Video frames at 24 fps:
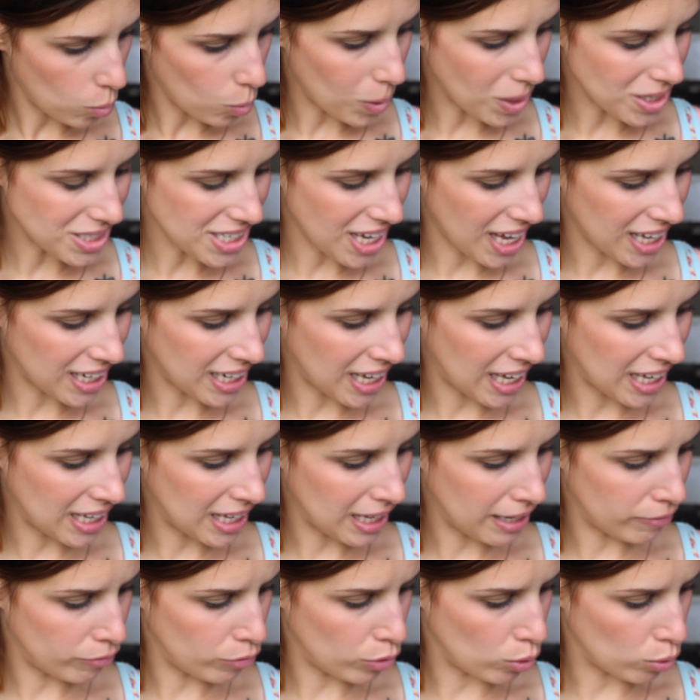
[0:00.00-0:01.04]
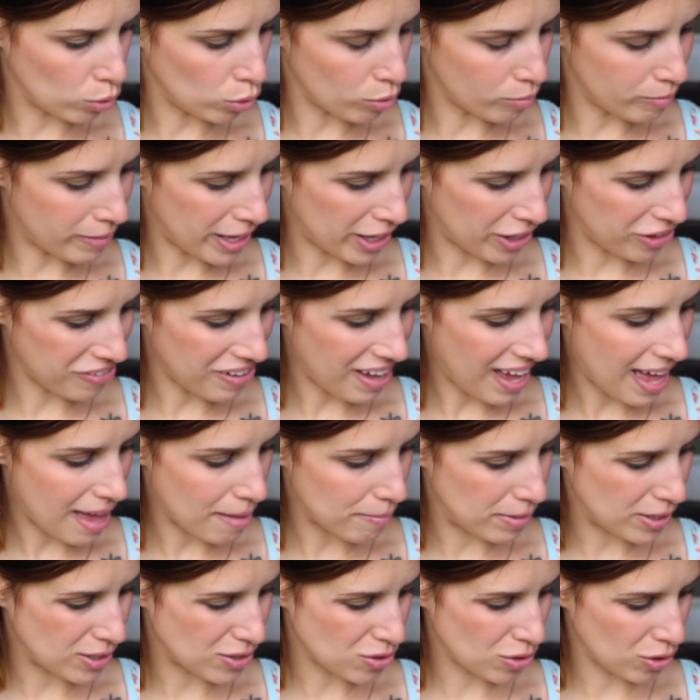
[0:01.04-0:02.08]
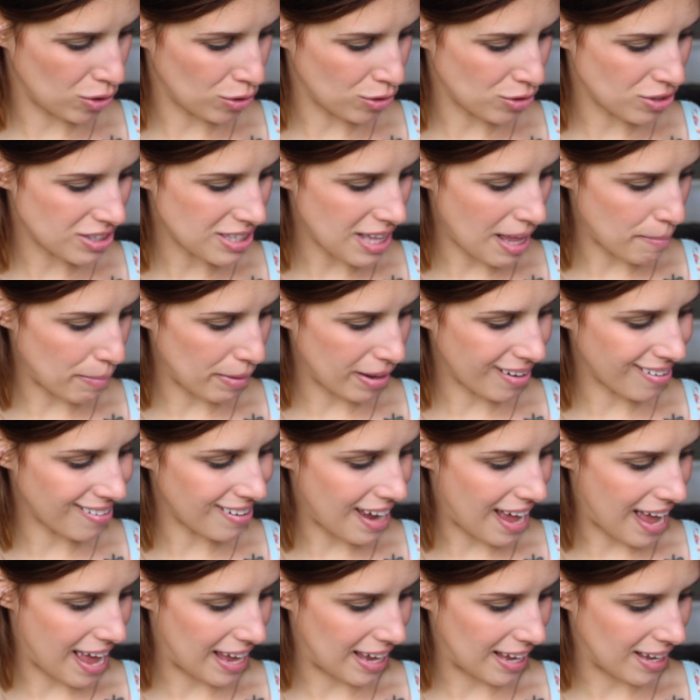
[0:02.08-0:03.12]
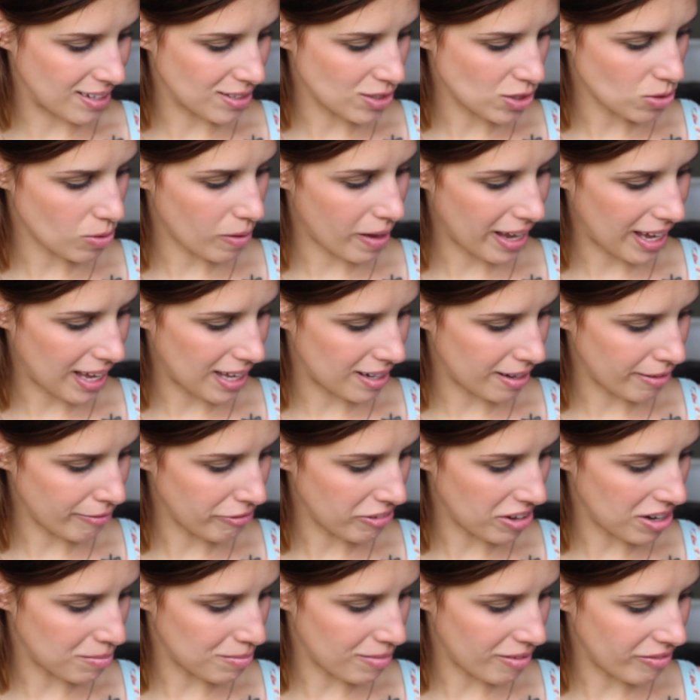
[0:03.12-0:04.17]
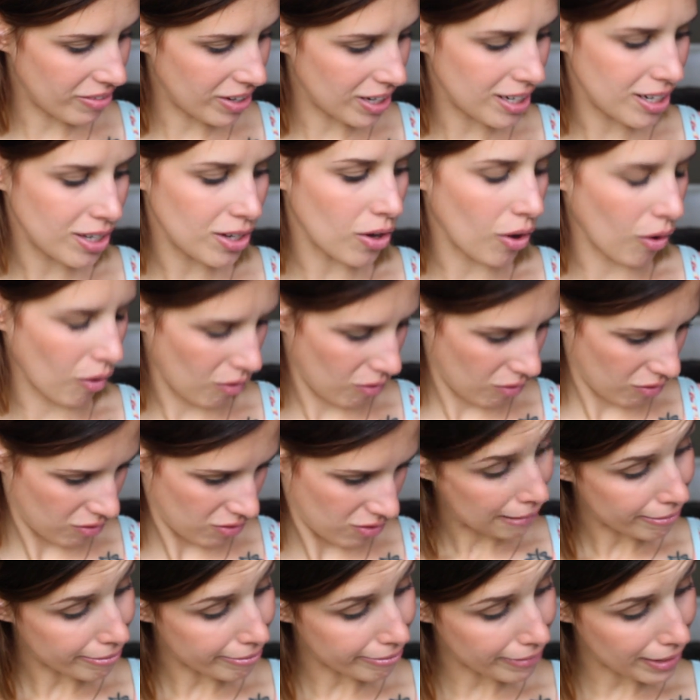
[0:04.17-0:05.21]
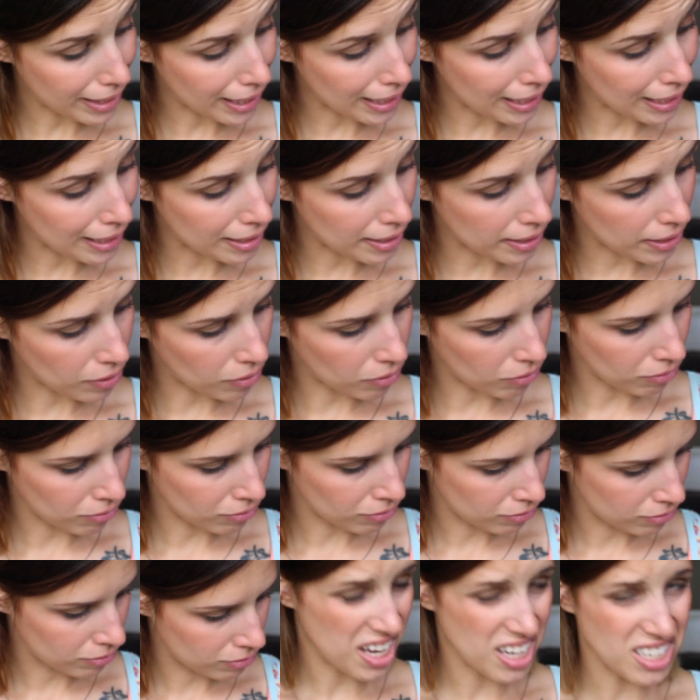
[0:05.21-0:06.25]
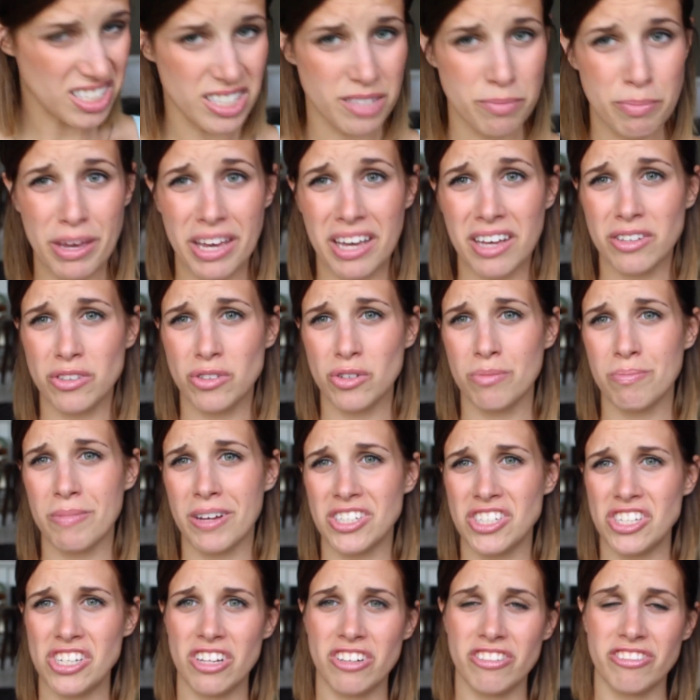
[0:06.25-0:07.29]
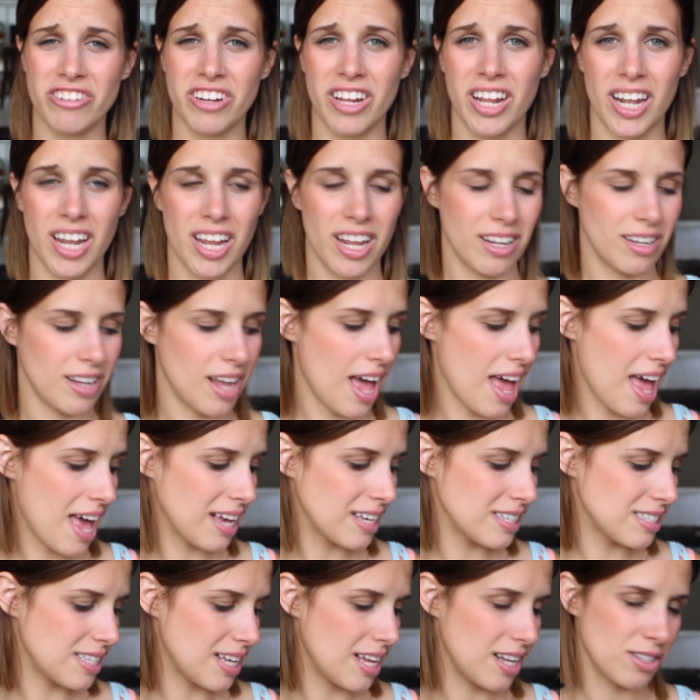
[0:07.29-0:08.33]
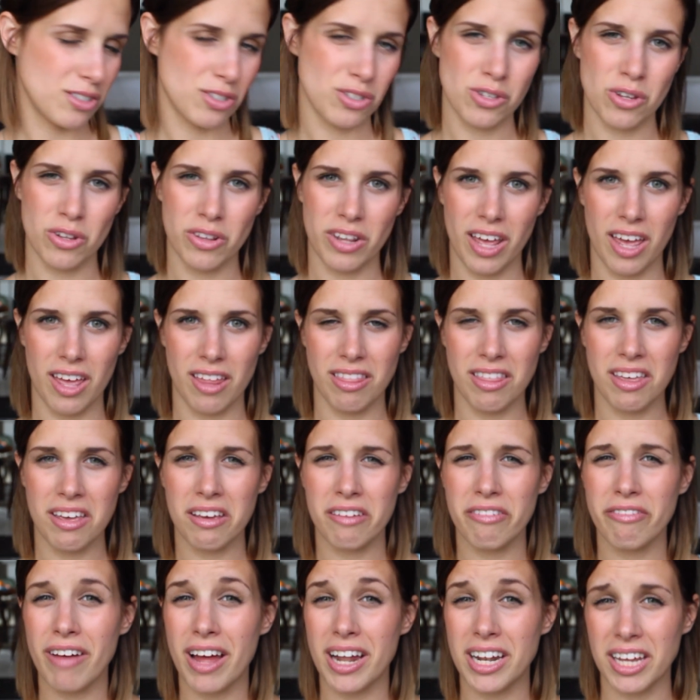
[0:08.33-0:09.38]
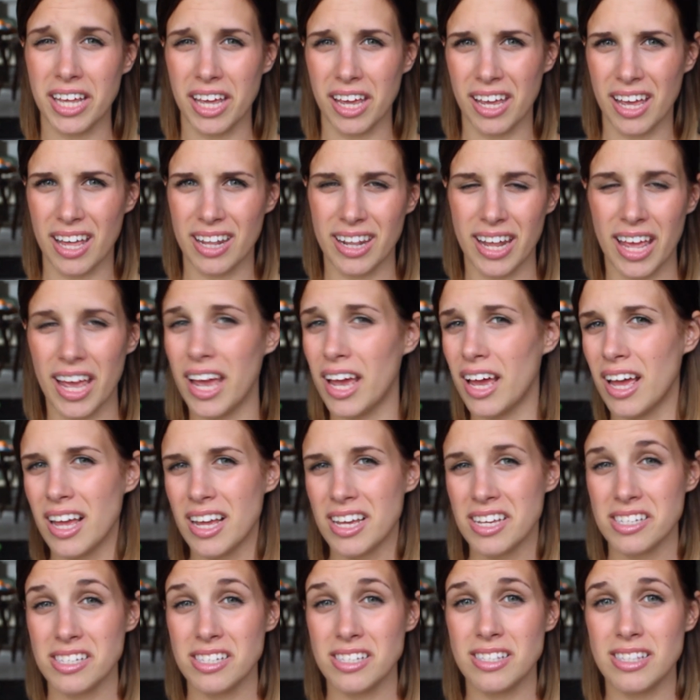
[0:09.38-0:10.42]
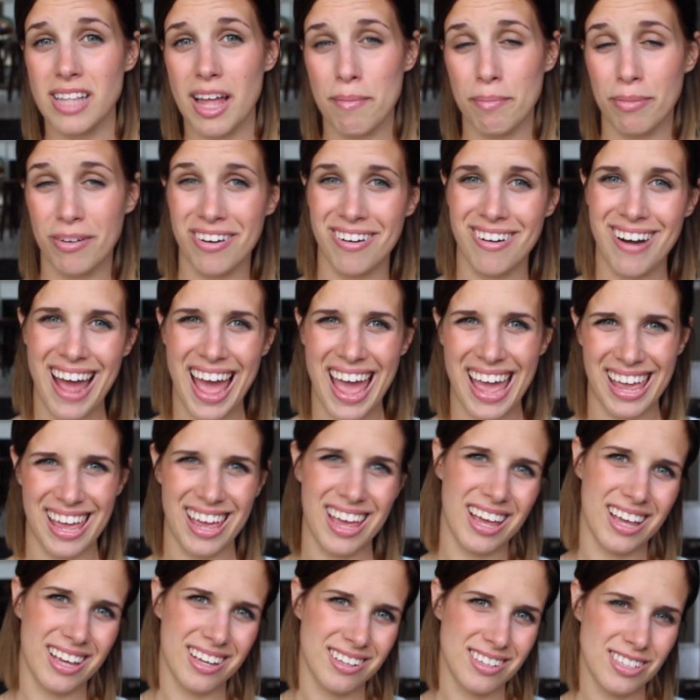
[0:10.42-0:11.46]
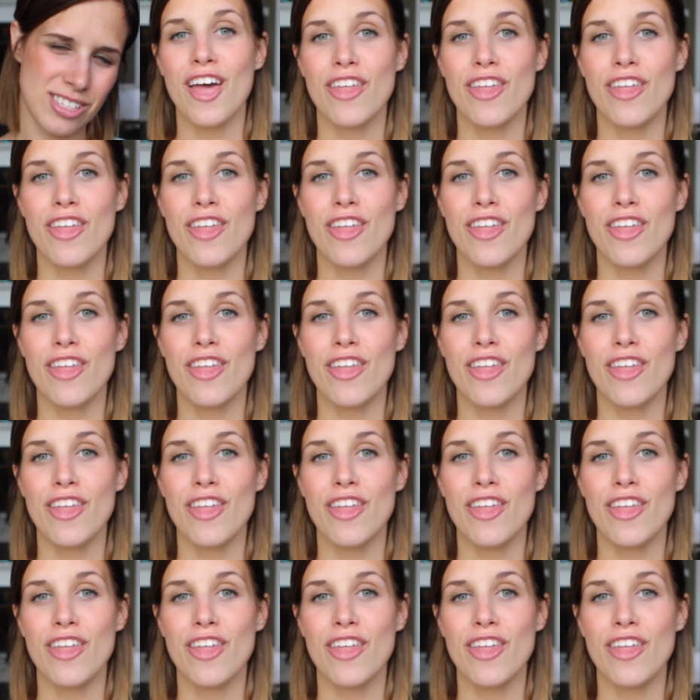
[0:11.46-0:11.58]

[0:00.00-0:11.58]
What can I give you to make you happy so you'll stop crying so I can film a video? Video. I speak to my children in accent so they think funny and they stop crying.